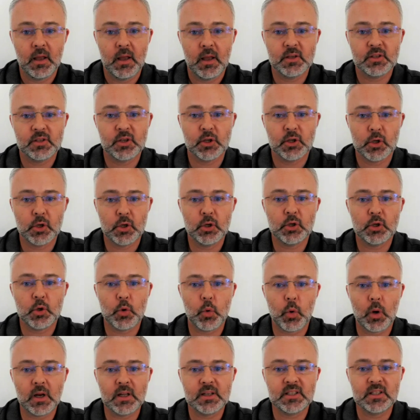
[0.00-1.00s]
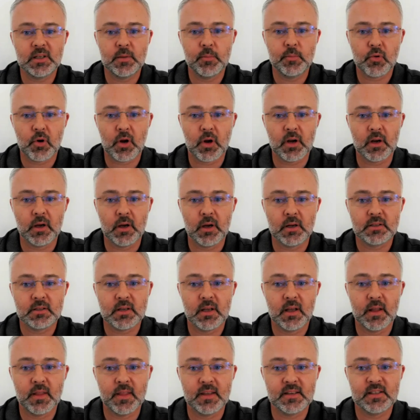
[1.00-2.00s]
It's a good quality product
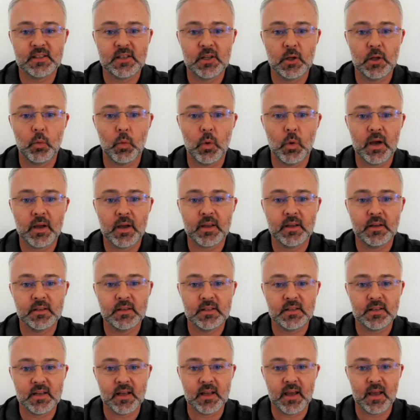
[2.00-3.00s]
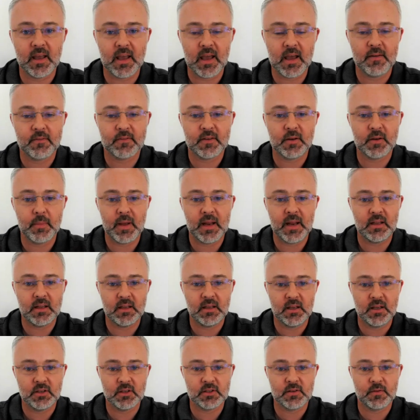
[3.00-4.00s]
and they're still working today after many
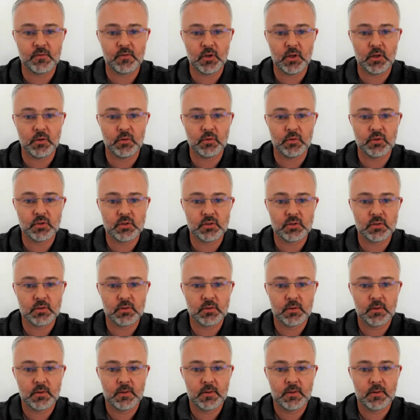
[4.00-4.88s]
years of use.